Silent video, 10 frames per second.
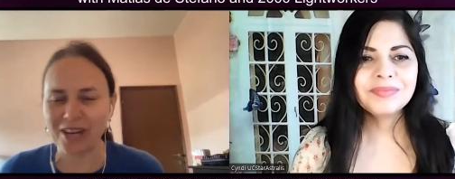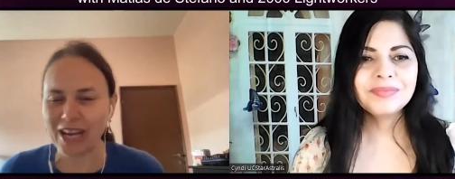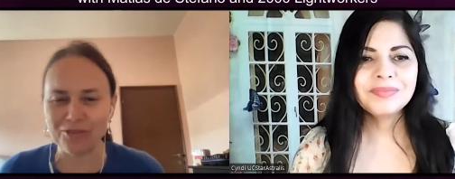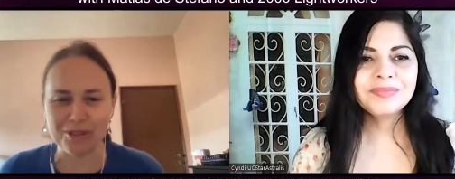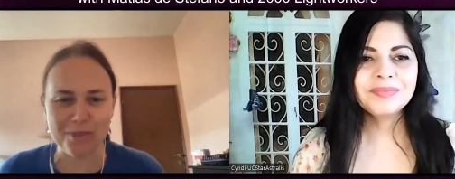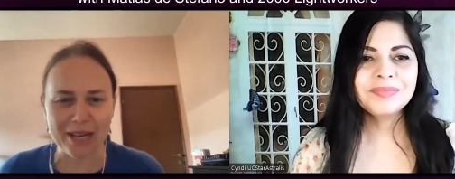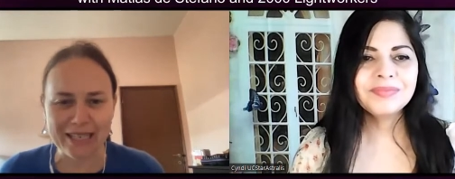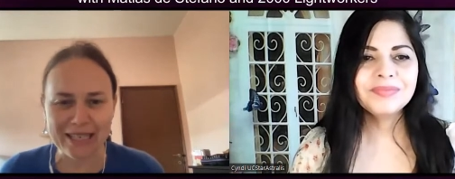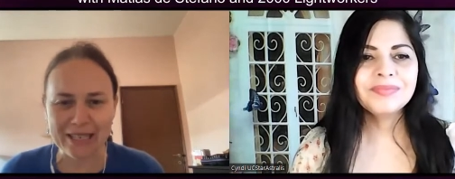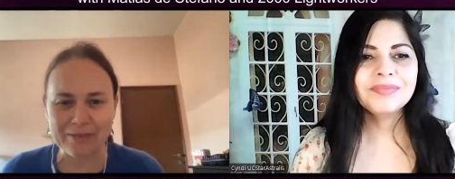Speaker 1: I have the
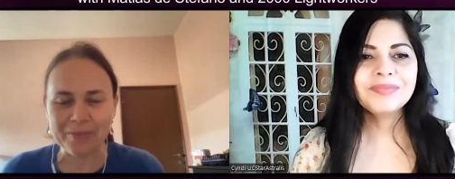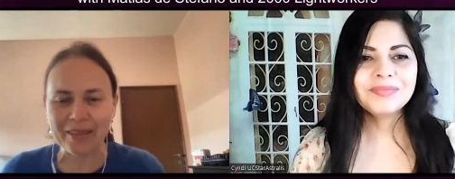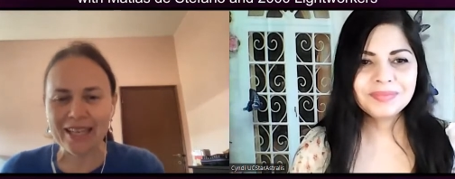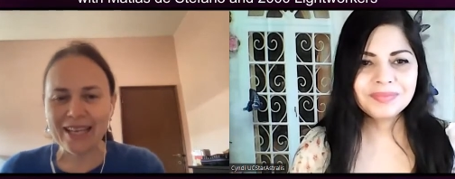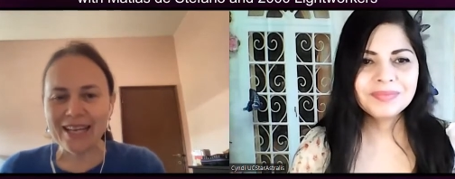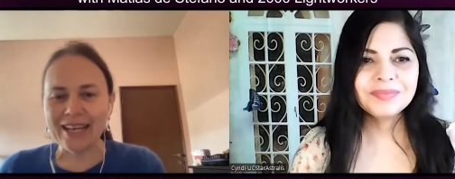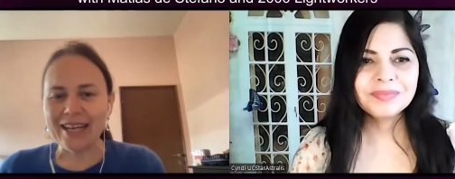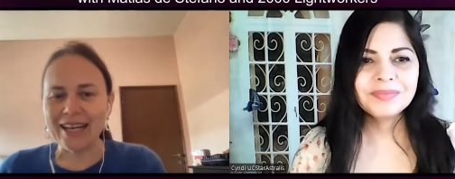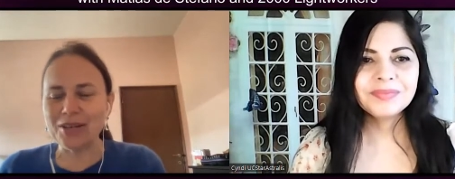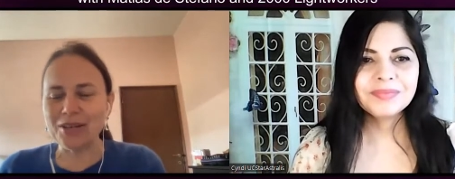money.
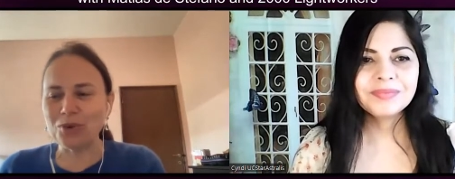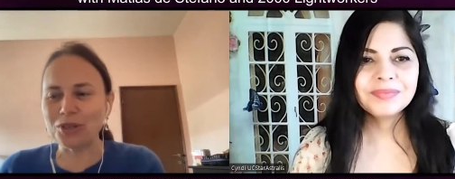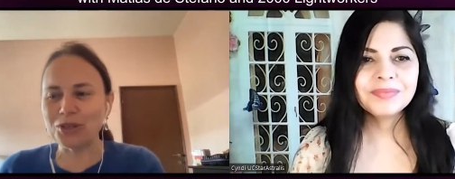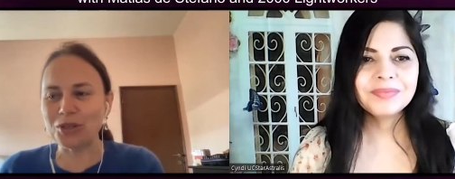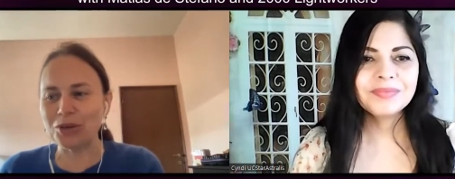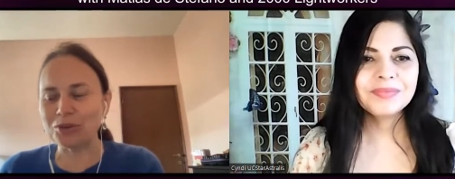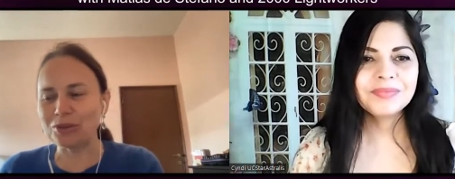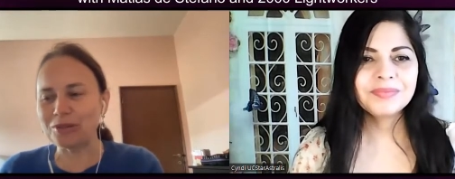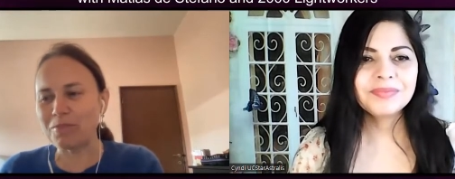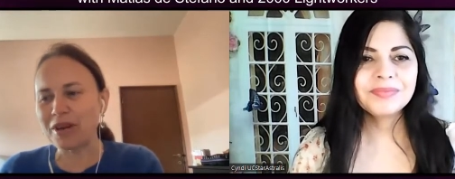I wanted to go
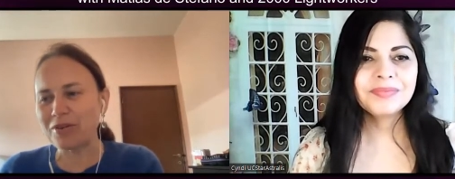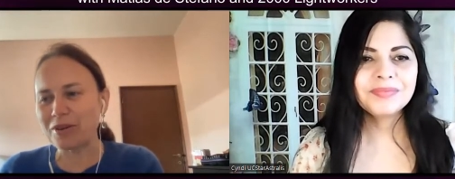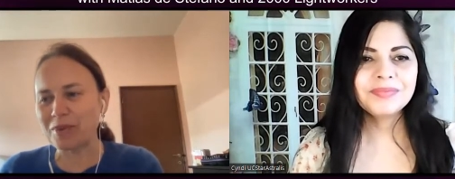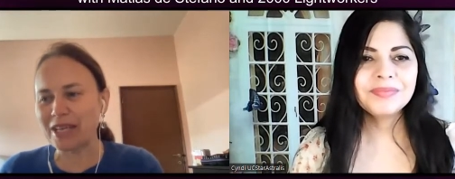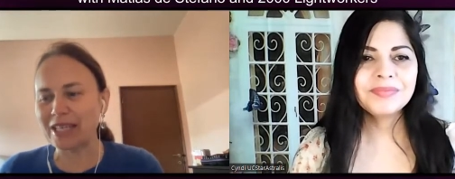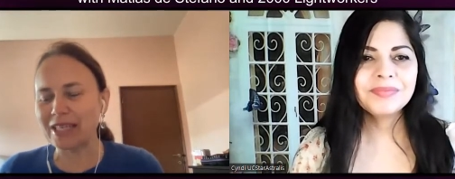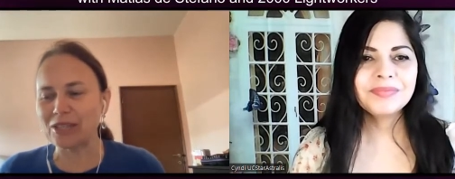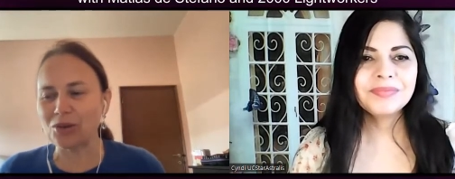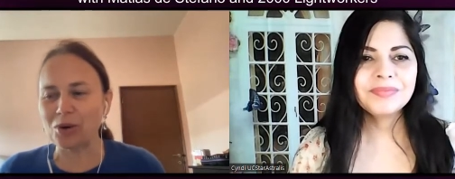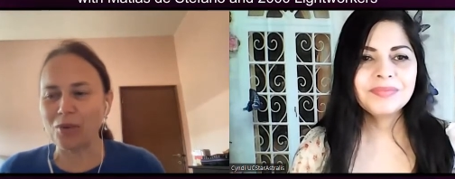to the pyramid.
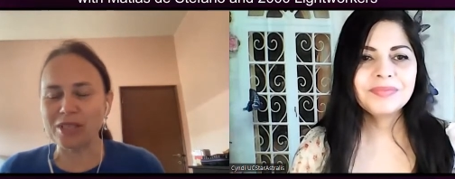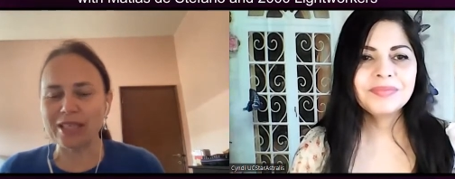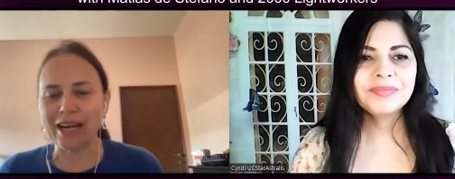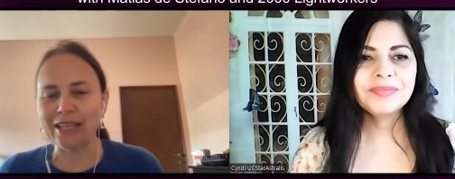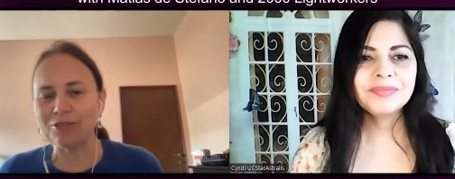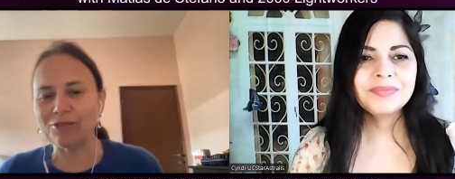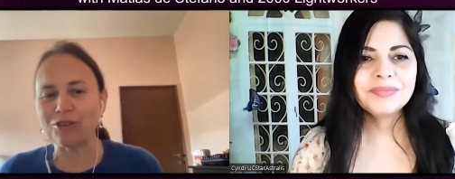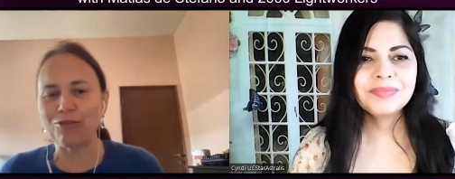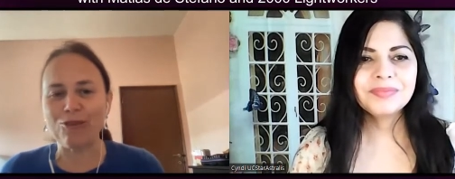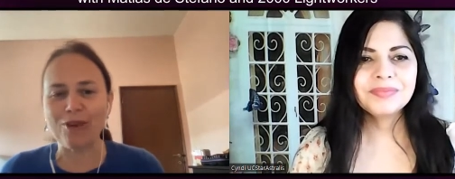So I was kind of
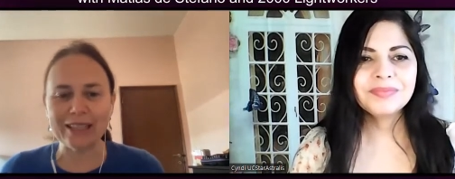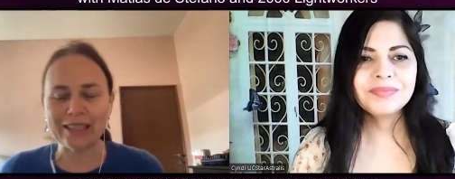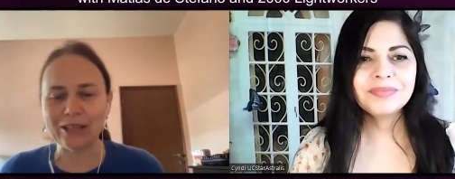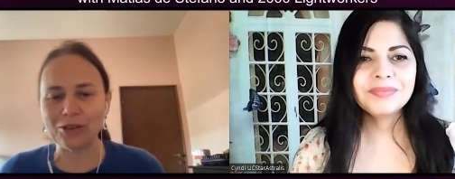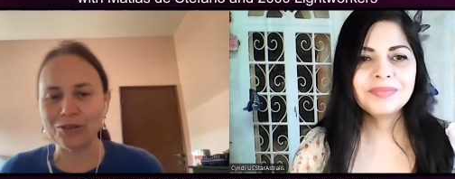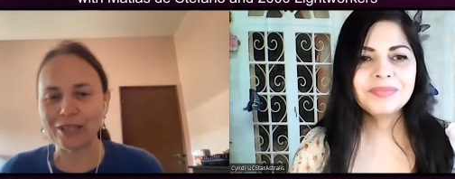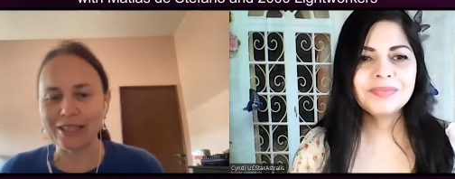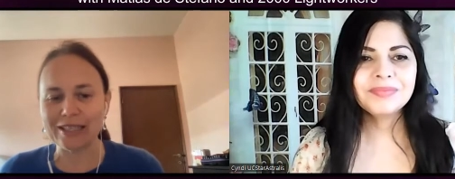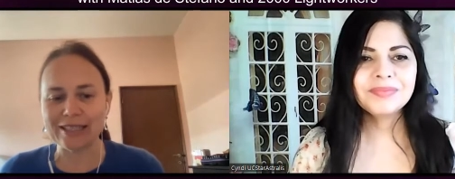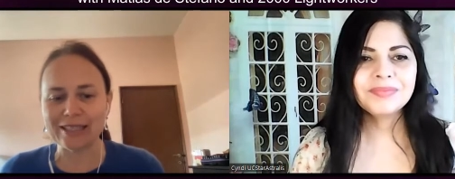reflecting on
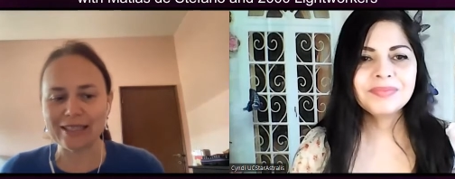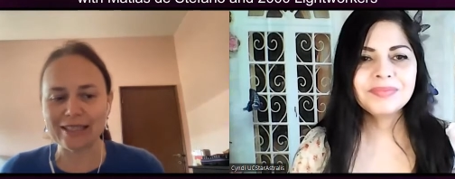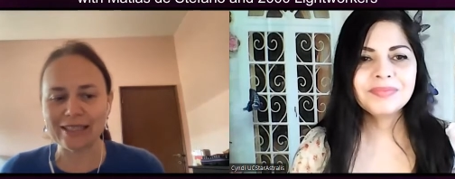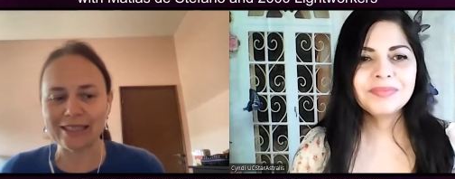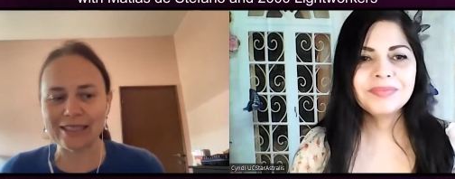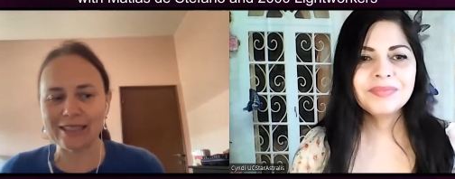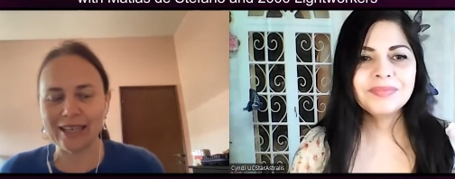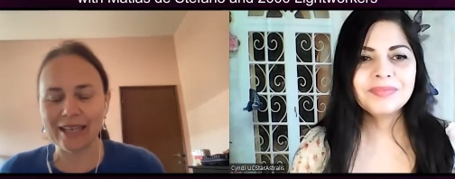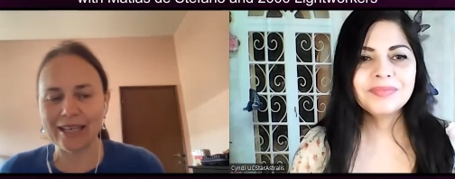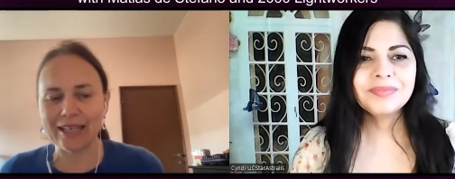this.
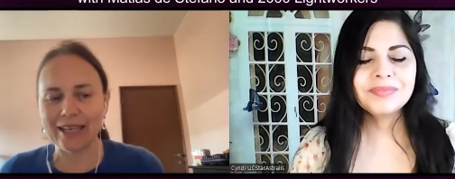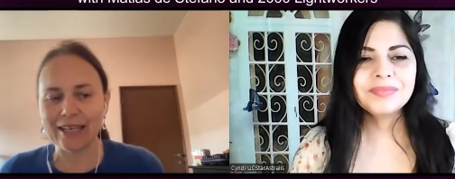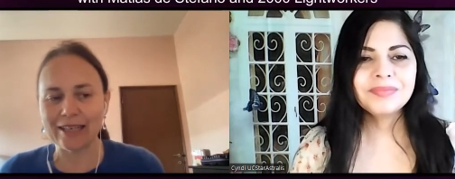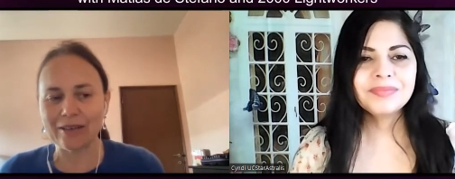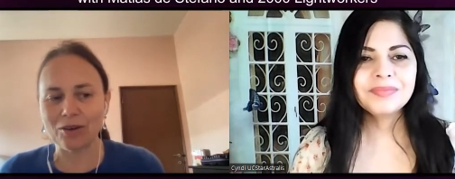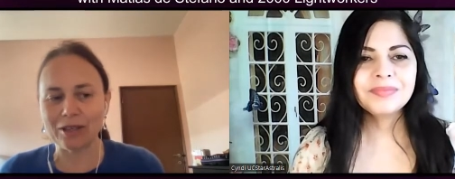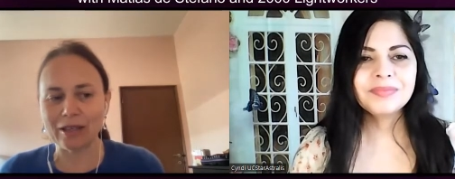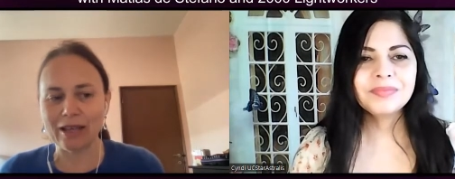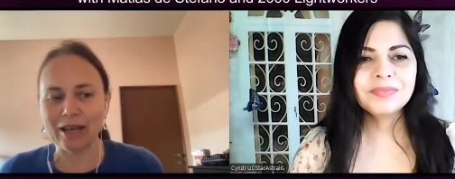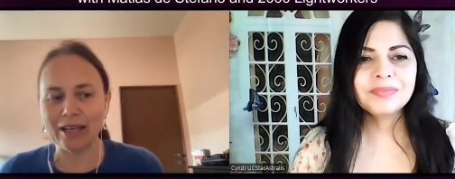And then
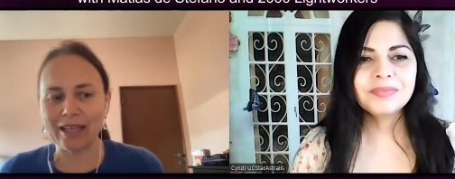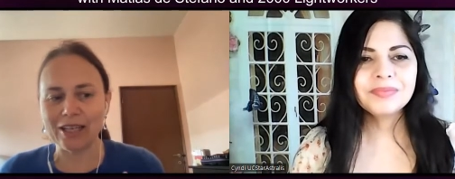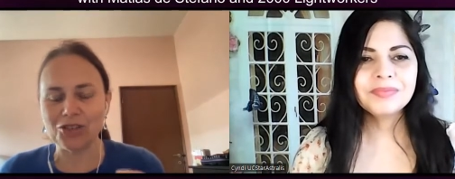on in